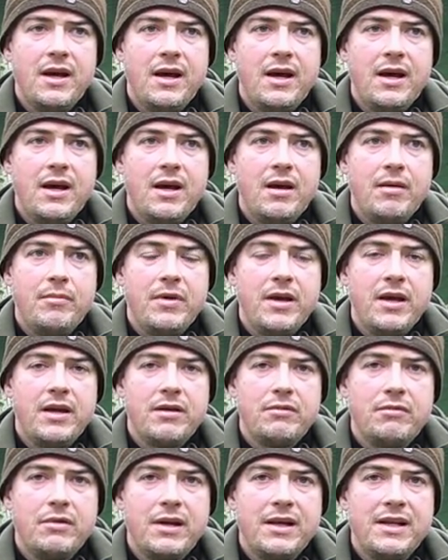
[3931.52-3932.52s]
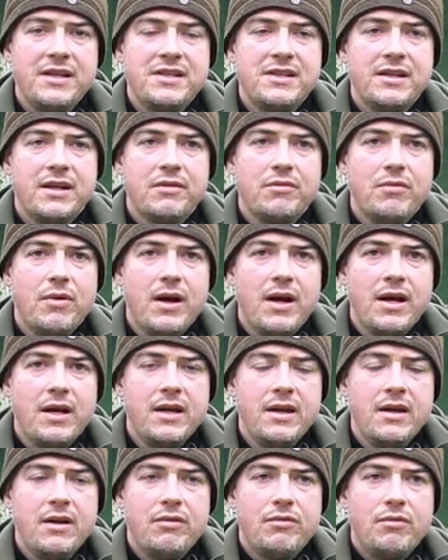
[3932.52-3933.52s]
in a realistic
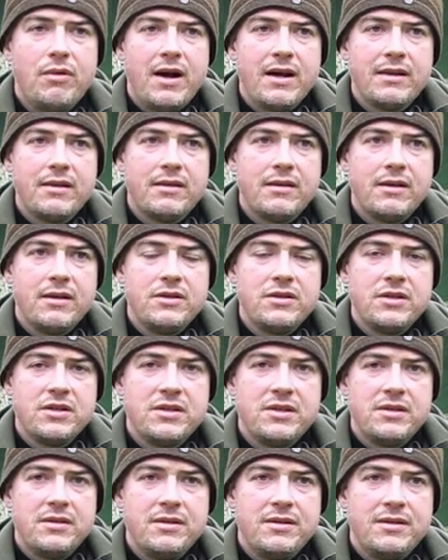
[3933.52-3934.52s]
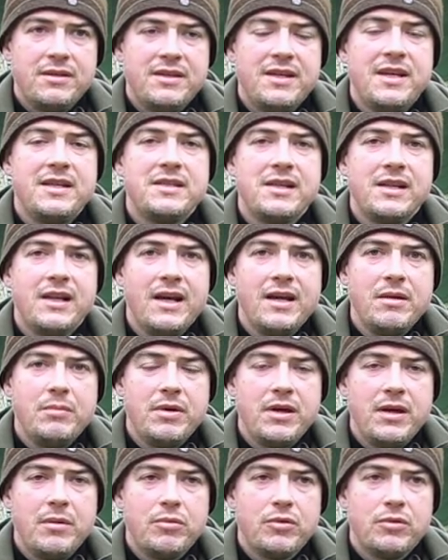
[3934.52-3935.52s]
way rather than just titillate
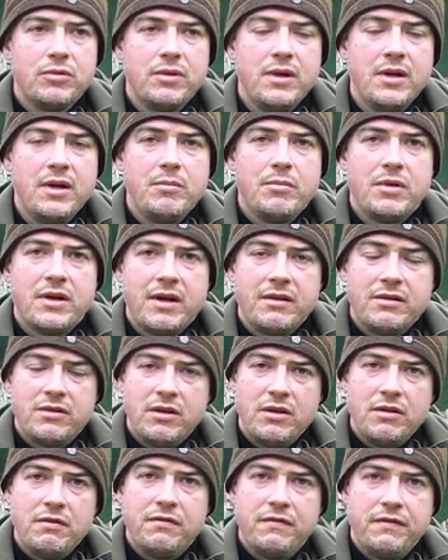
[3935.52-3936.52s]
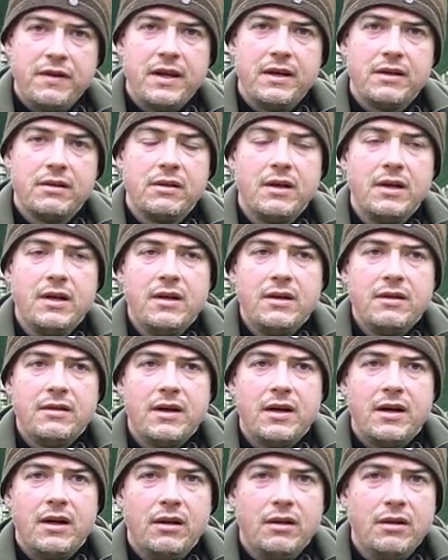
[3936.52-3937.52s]
people. But I do feel
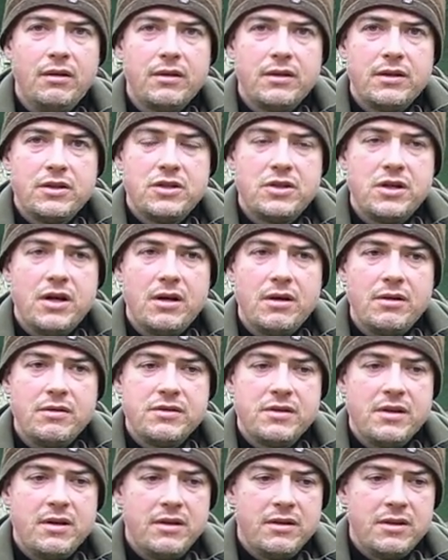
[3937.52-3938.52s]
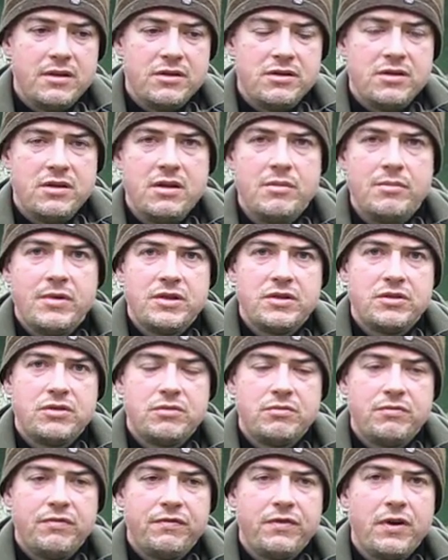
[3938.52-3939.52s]
that a lot of the shows, there's too much
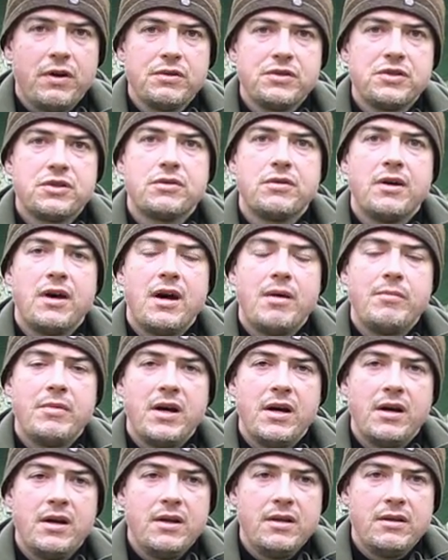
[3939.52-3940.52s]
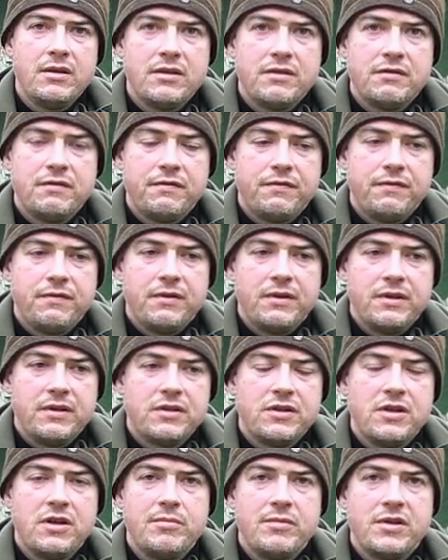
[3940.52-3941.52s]
false drama, there's
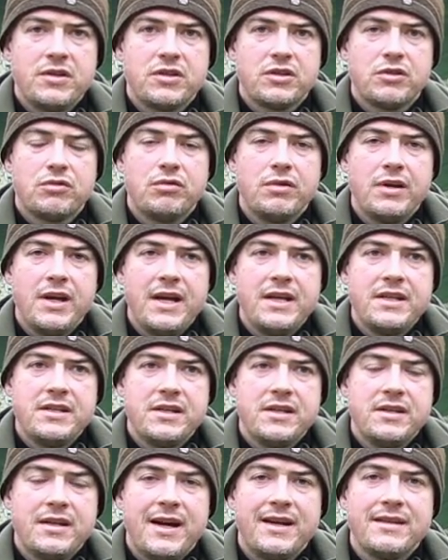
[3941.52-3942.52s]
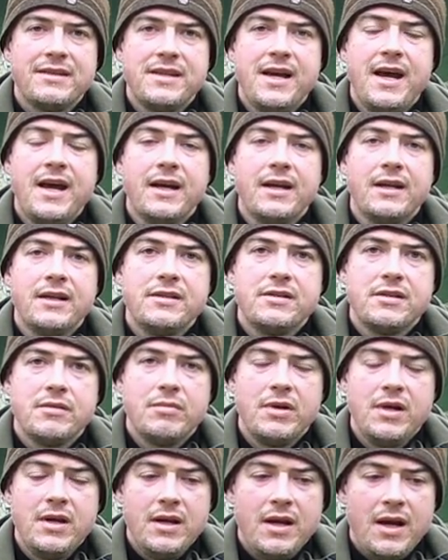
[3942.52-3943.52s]
too much created
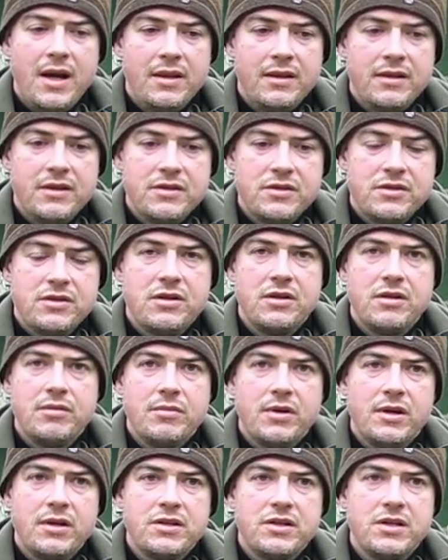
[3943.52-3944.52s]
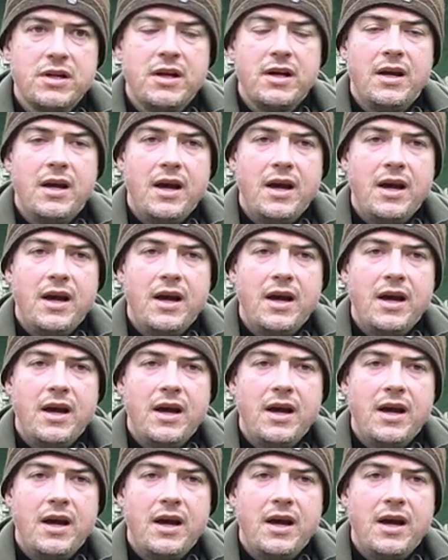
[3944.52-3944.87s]
antagonism, and there's too much